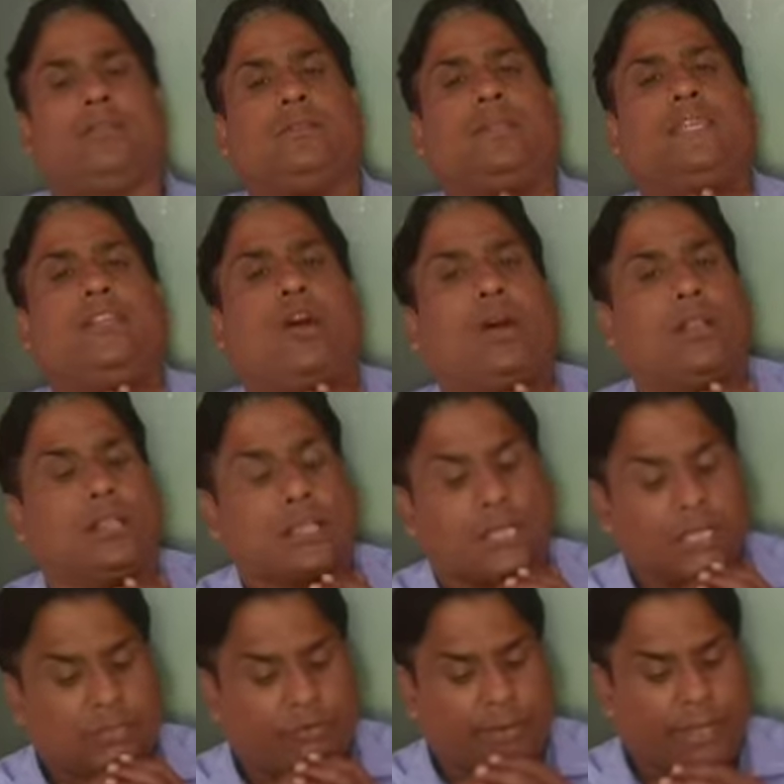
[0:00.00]
in all the
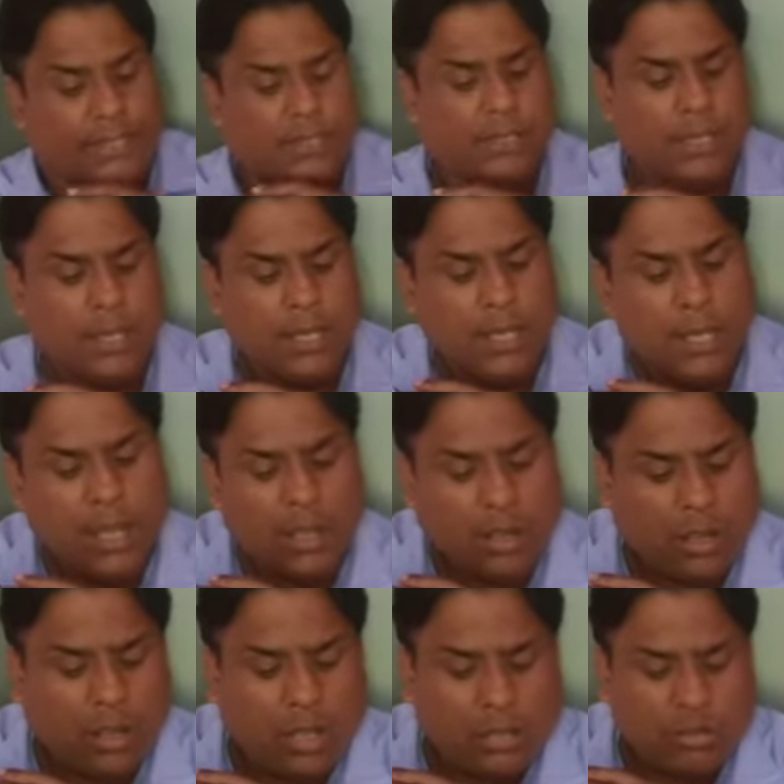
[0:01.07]
countries.
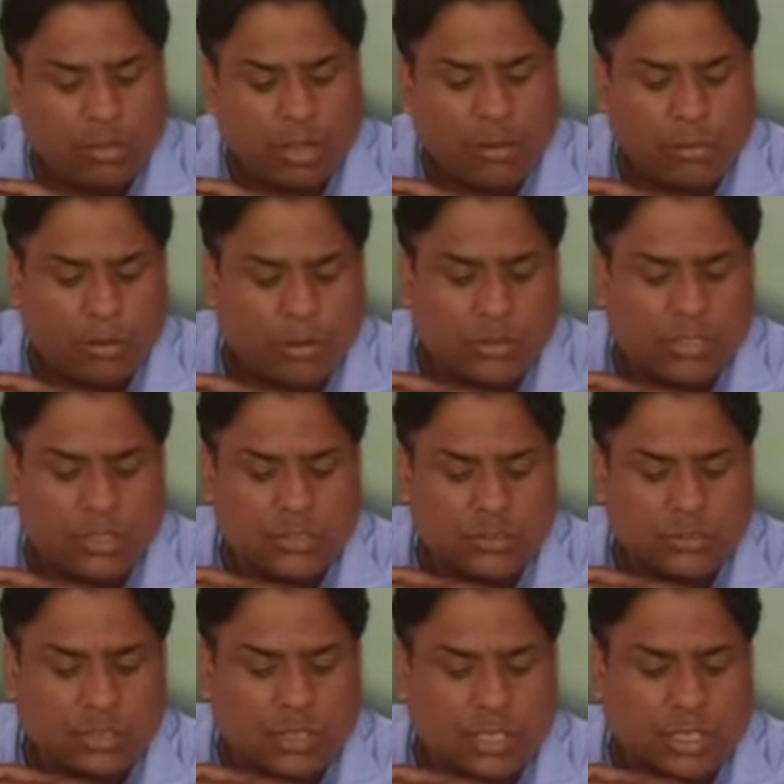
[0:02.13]
Although about the
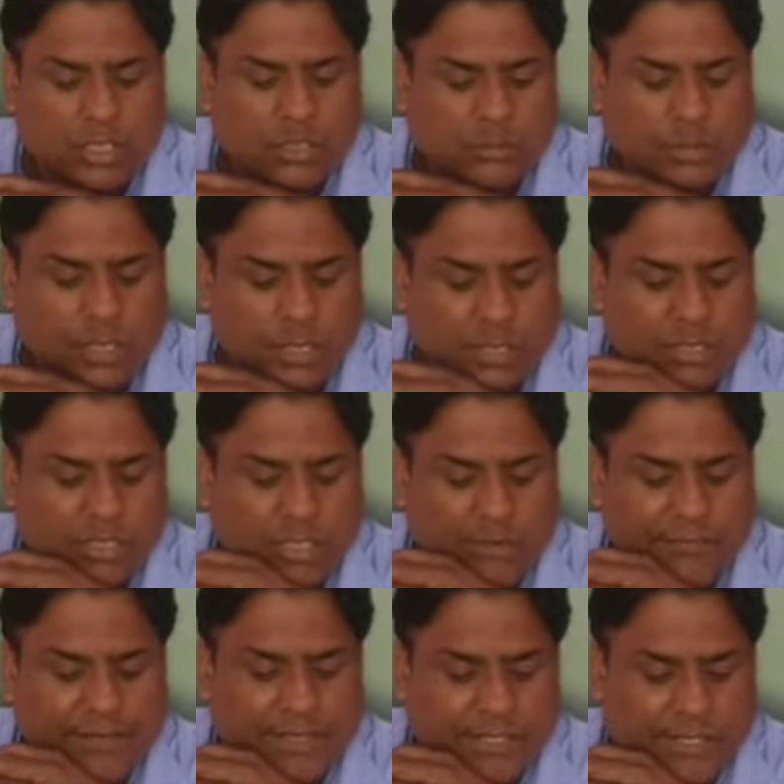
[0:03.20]
2/3 of the earth's
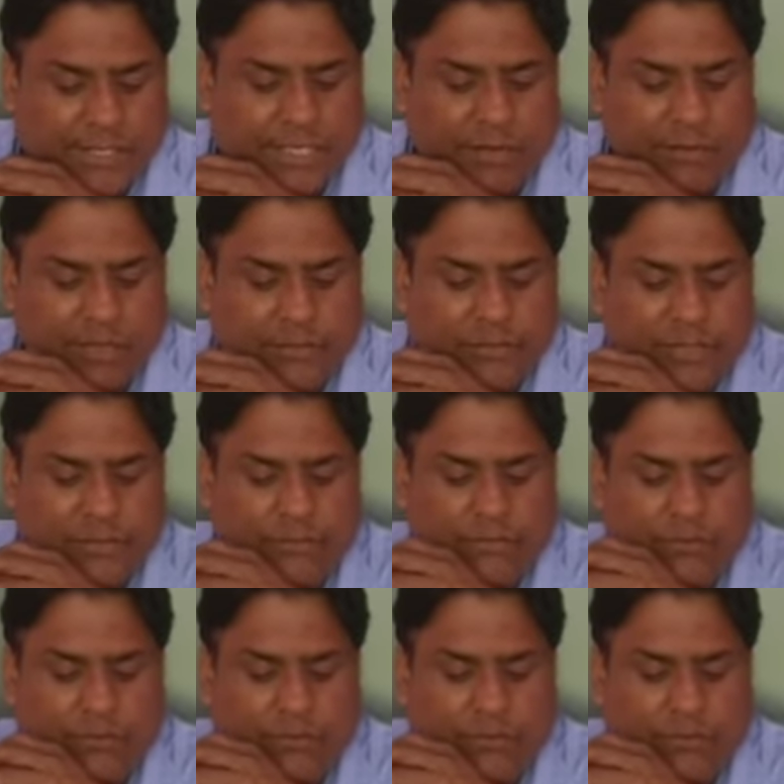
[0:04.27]
surface is covered with